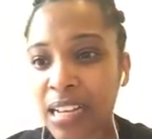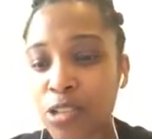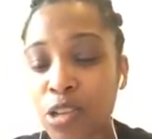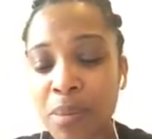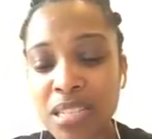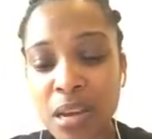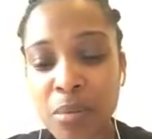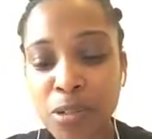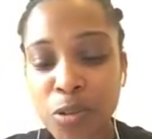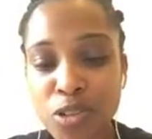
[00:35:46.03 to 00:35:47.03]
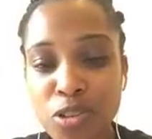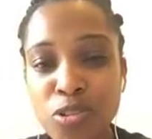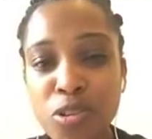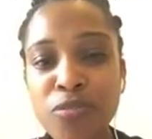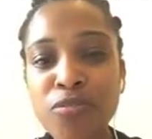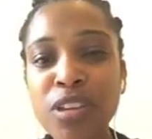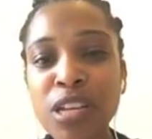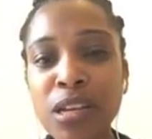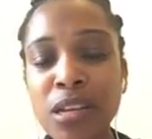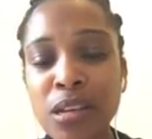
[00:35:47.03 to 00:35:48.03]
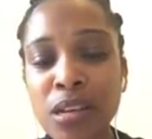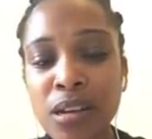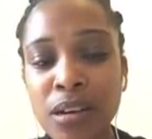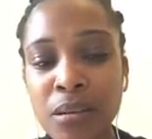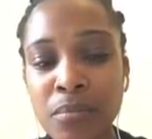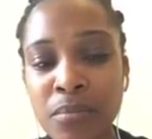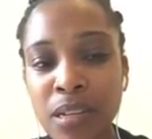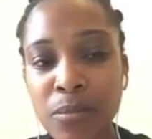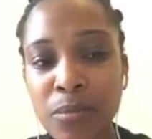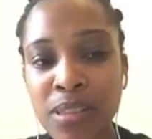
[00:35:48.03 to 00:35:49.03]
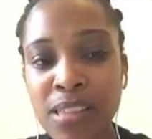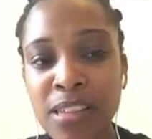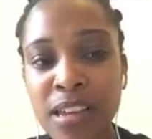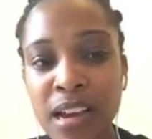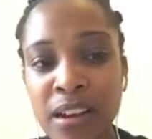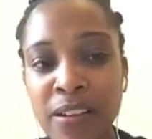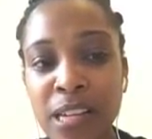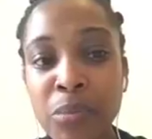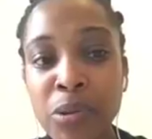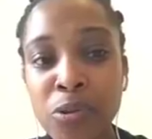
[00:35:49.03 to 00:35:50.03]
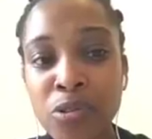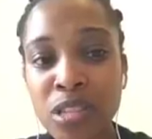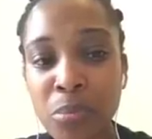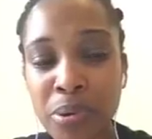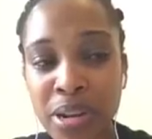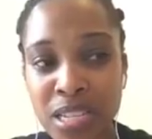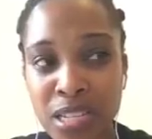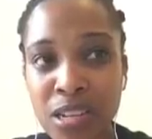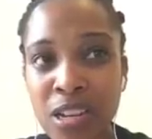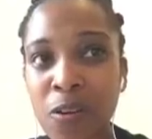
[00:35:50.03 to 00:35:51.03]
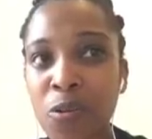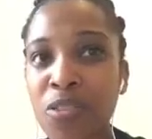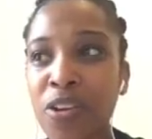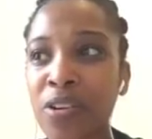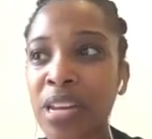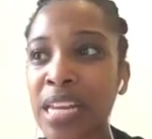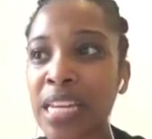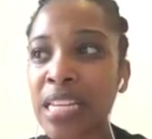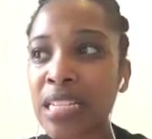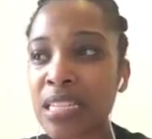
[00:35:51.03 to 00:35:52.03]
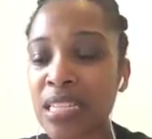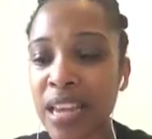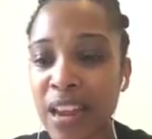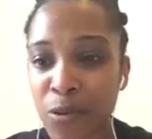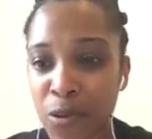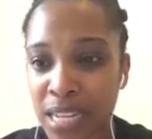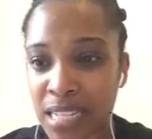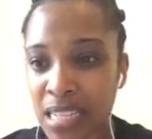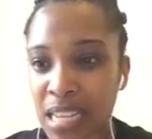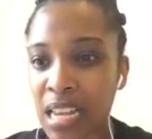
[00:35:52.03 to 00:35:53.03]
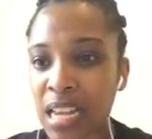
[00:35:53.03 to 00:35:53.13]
So I'm asking about questions of whether they are immunosuppressed or they're on any steroids.